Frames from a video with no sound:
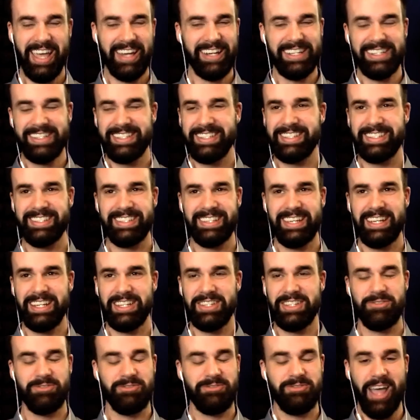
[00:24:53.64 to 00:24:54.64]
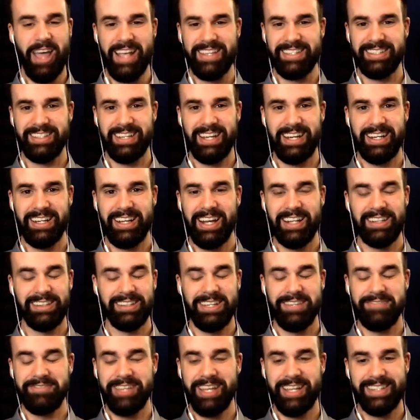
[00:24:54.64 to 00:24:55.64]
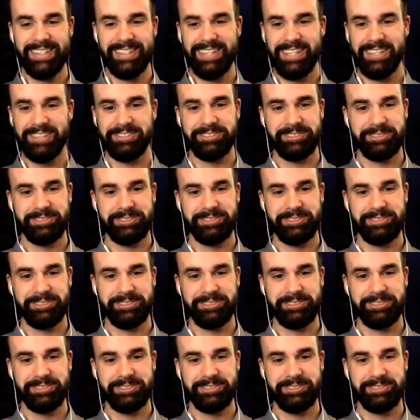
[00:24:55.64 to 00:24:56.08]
And it's fascinating. I love that stuff.